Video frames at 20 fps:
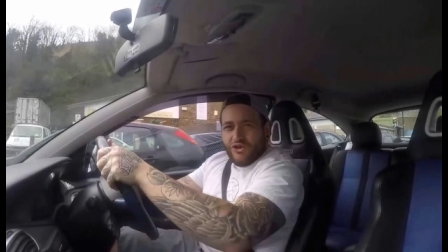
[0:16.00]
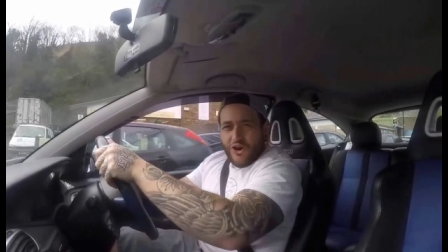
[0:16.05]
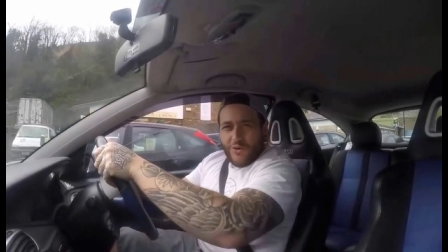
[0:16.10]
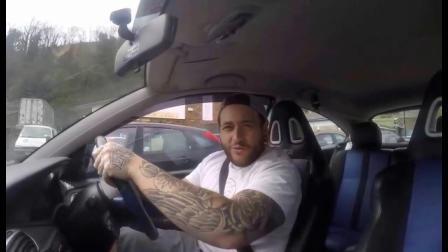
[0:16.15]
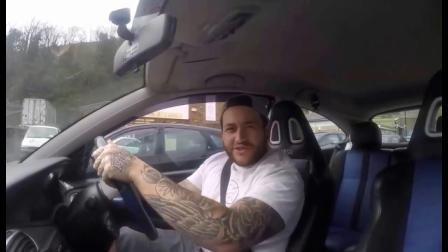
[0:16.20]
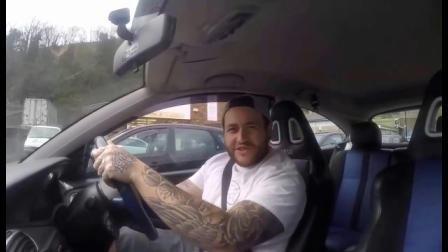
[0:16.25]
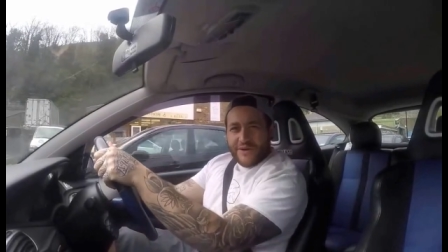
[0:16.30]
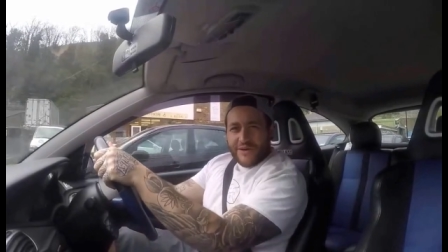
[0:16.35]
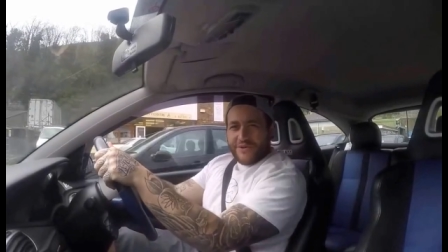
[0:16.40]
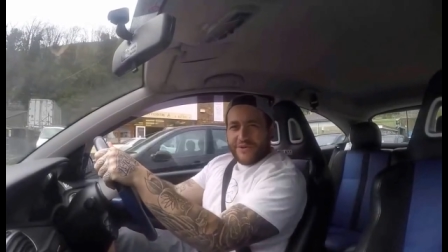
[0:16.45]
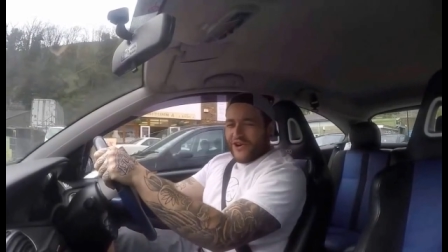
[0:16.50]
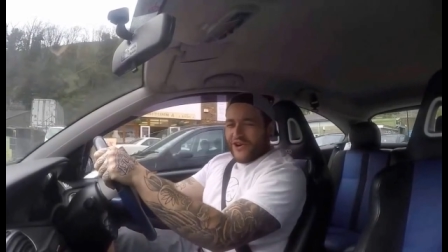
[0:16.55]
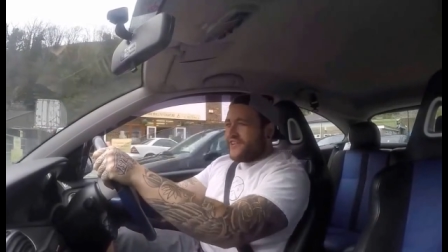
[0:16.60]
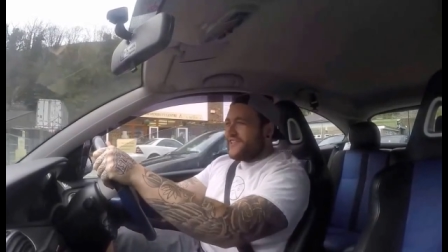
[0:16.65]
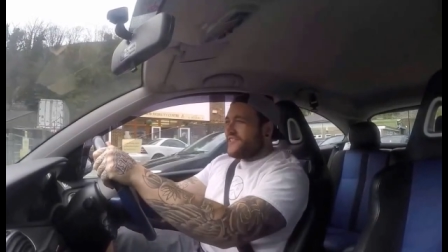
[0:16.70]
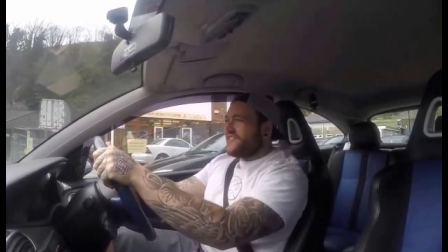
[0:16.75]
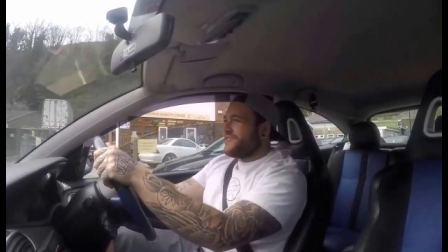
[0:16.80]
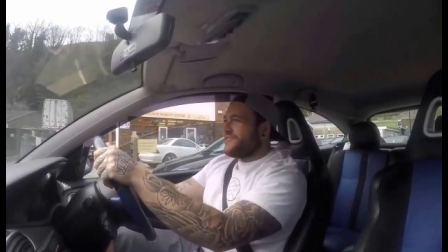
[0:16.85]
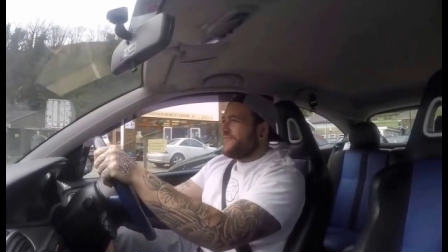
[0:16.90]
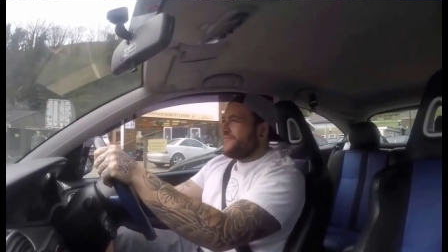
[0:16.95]
Right, what's up
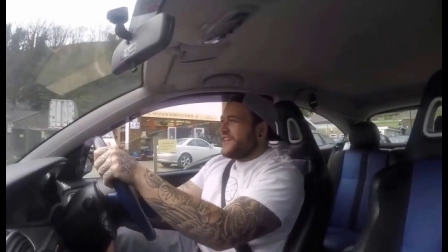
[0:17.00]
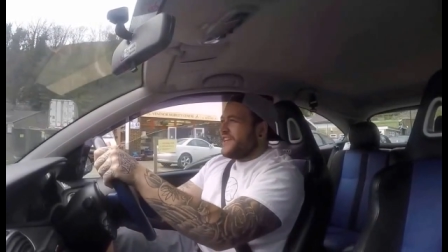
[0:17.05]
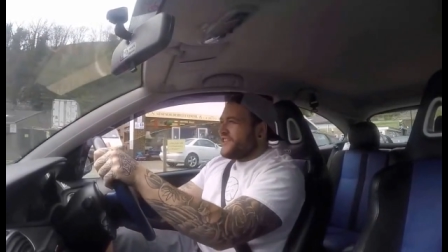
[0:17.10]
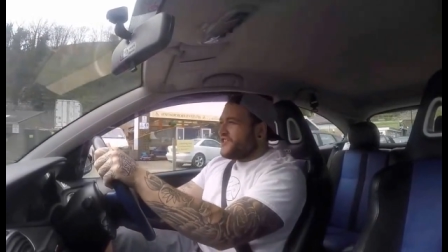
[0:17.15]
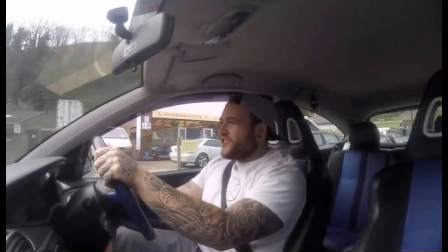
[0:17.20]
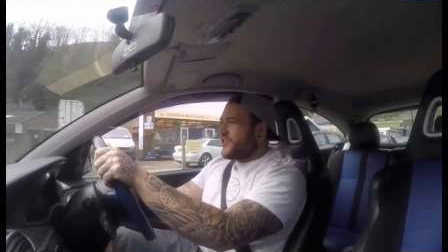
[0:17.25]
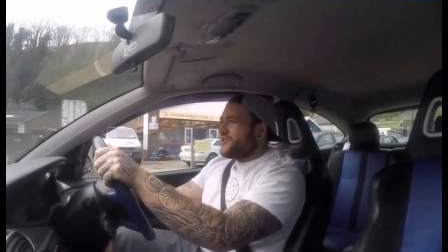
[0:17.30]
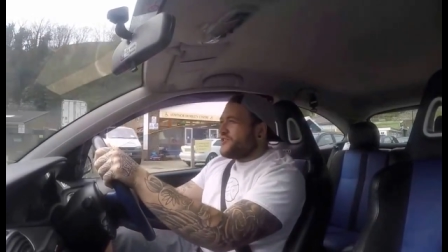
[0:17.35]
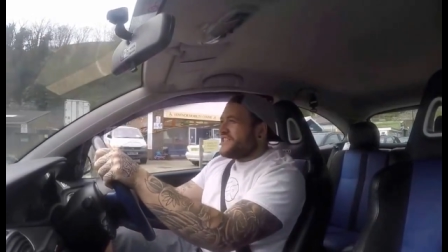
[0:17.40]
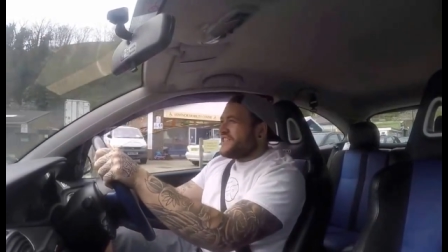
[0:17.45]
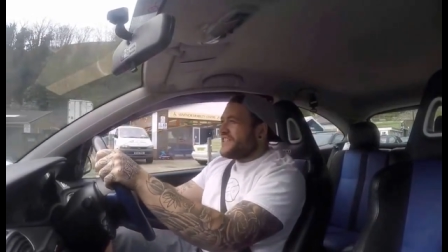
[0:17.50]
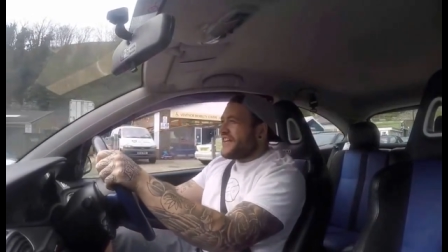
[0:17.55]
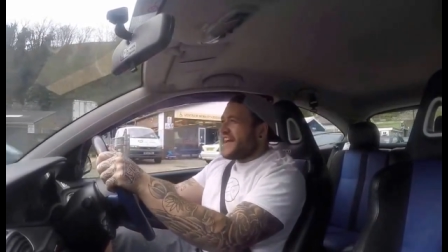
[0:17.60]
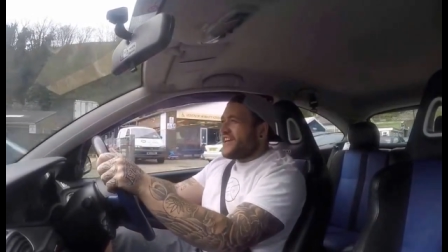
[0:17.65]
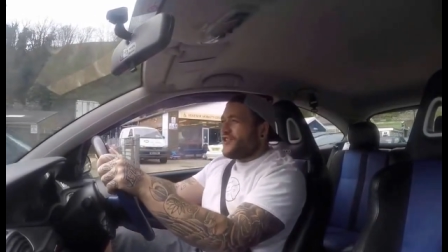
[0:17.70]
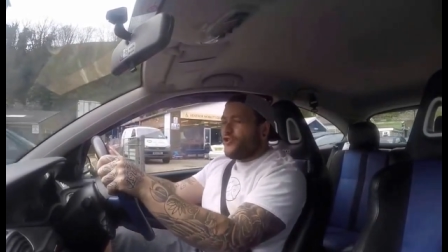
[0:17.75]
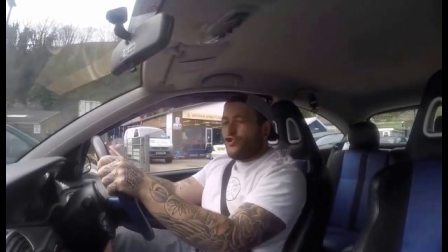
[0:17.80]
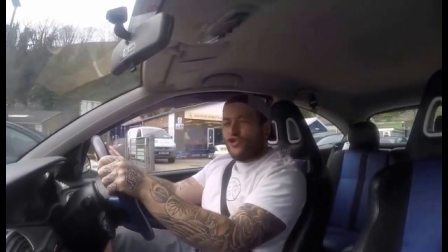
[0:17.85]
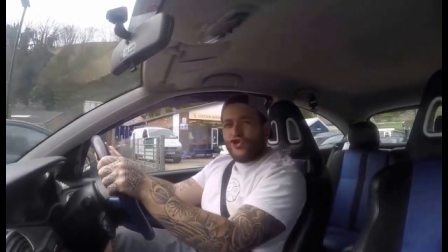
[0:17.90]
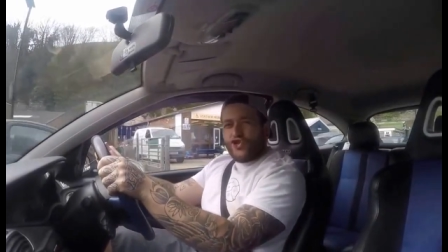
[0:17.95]
guys? So
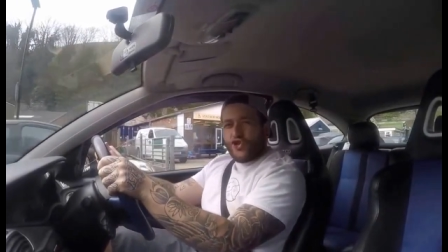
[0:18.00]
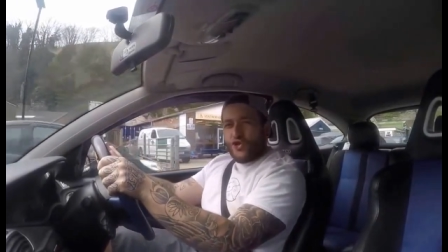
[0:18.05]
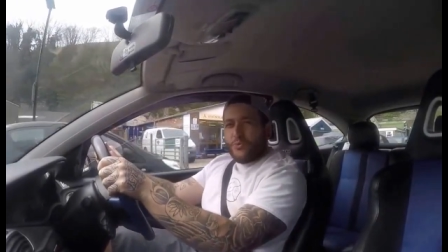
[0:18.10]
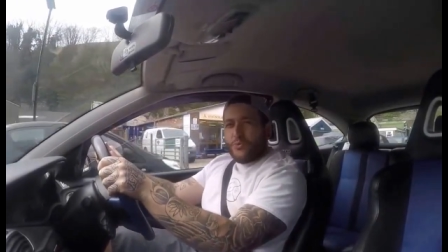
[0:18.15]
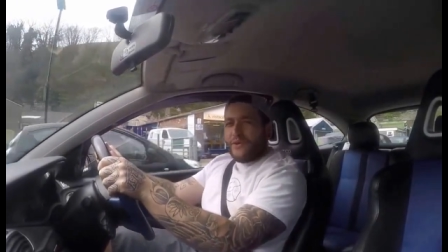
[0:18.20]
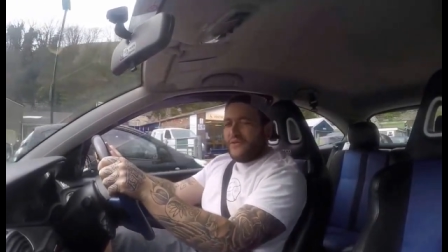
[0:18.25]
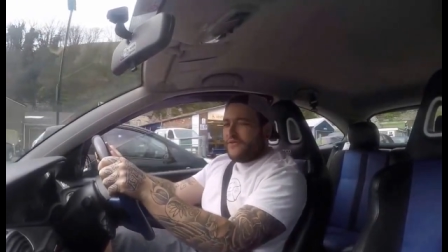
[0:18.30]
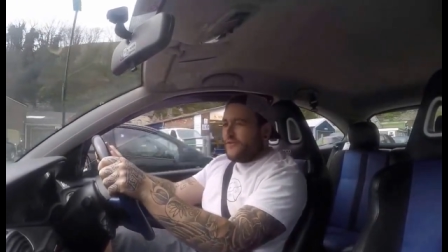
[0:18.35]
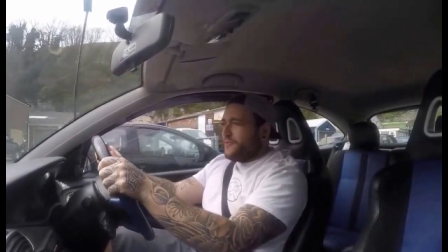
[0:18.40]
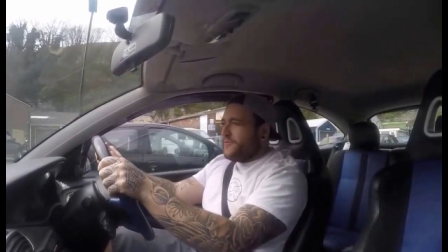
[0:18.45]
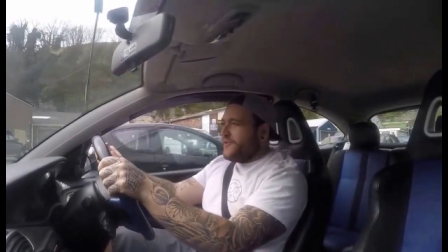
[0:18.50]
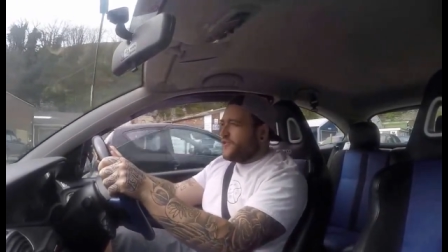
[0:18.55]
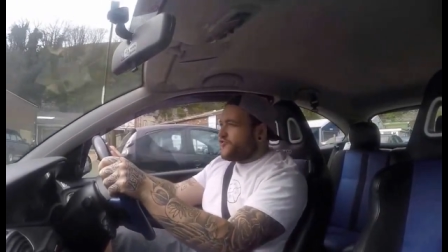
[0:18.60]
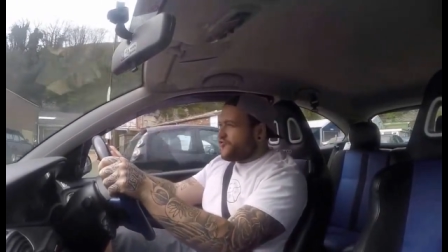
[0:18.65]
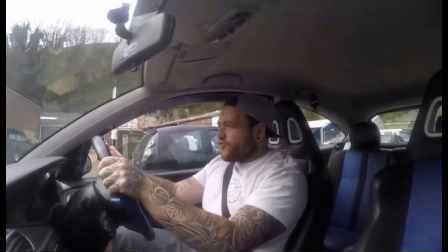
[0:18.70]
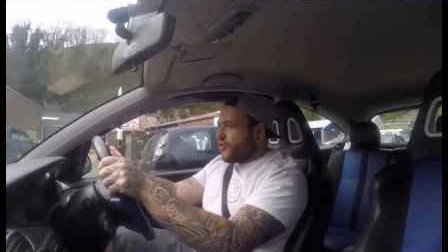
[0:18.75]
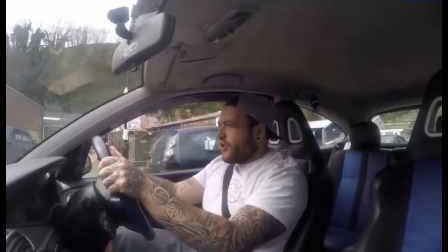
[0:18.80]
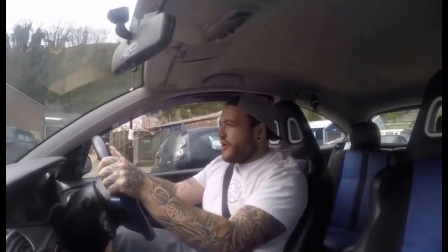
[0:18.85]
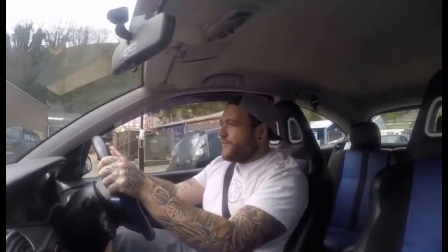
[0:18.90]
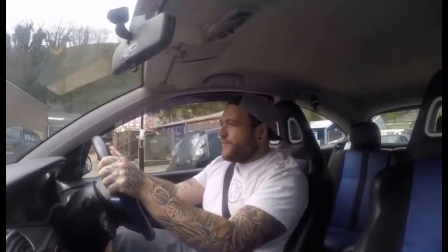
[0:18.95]
today you join me from the
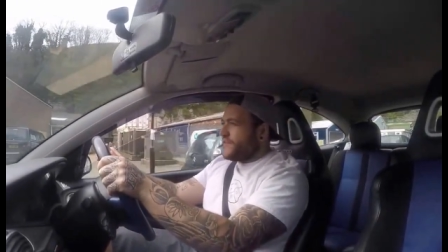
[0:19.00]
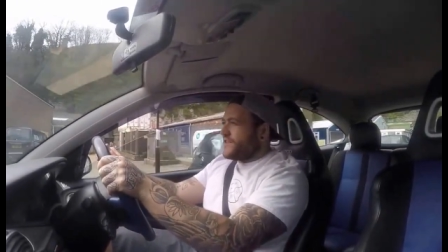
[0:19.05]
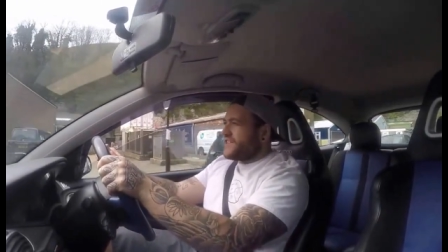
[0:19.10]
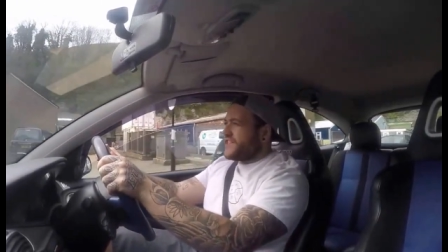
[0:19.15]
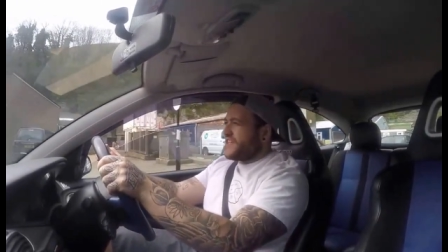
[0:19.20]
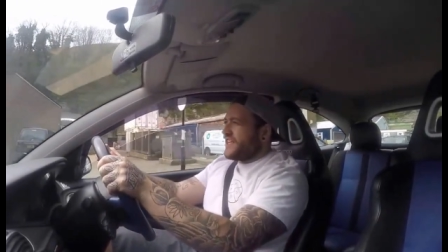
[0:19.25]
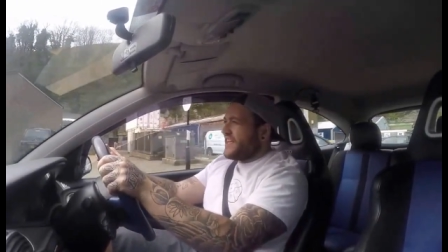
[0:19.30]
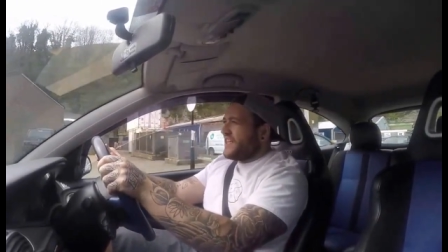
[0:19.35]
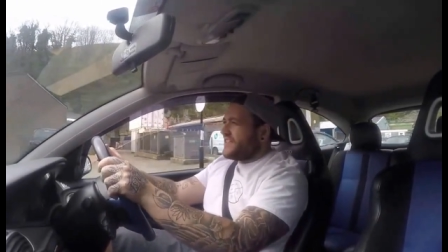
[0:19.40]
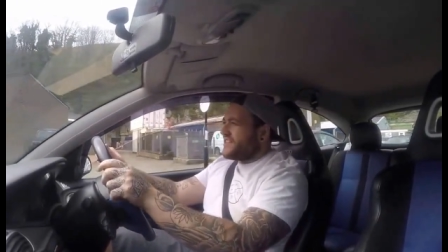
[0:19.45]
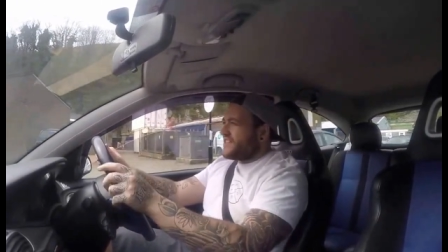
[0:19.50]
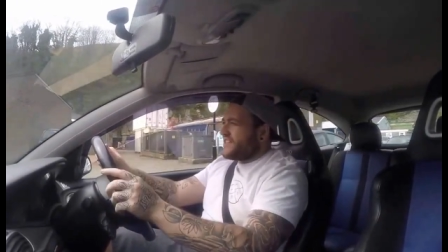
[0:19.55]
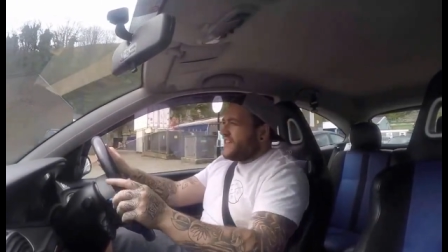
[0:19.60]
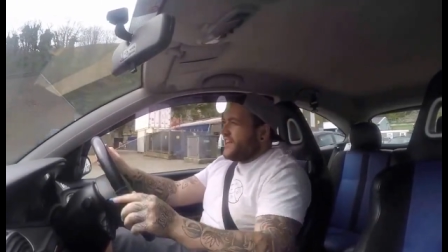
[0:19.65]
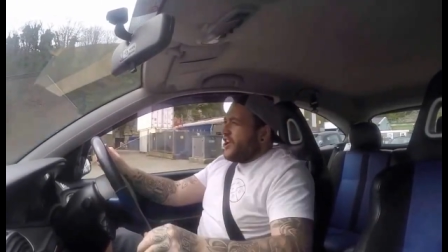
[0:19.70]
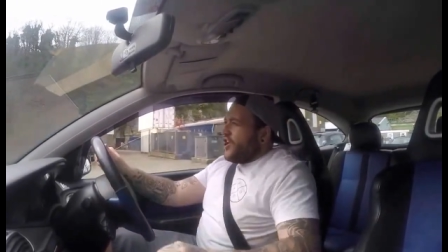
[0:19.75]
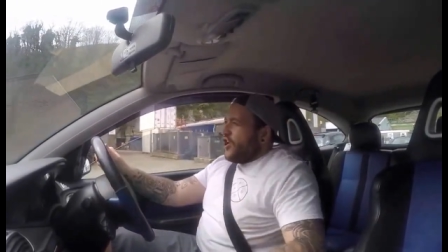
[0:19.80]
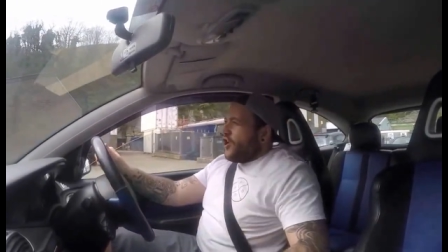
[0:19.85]
driver's seat